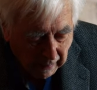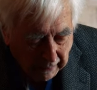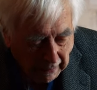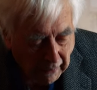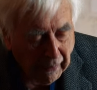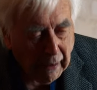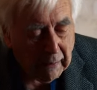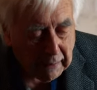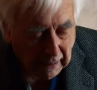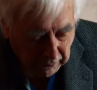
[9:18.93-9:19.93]
and
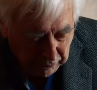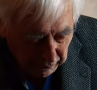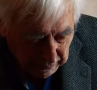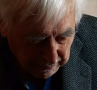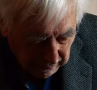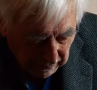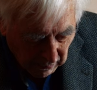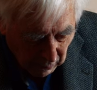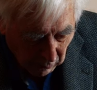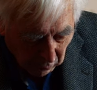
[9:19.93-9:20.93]
other countries
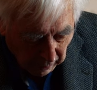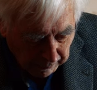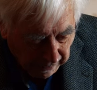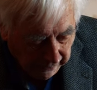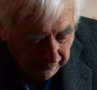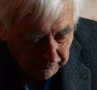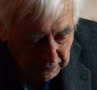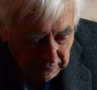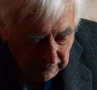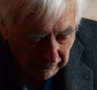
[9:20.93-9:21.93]
where
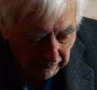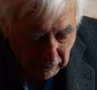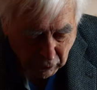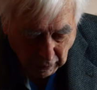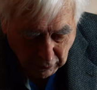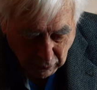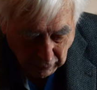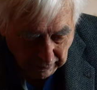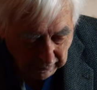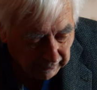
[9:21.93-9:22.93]
perhaps
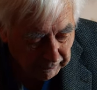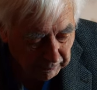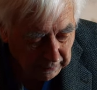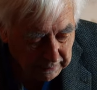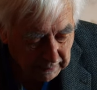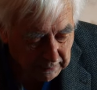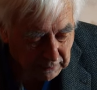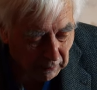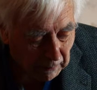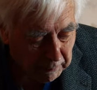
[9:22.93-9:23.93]
changing the government has
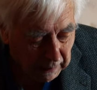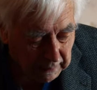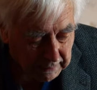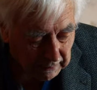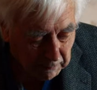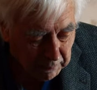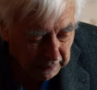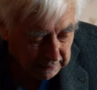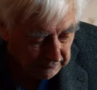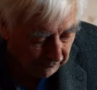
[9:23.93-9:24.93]
not been so
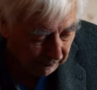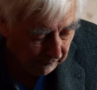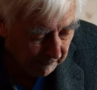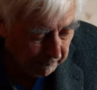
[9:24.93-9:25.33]
peaceful,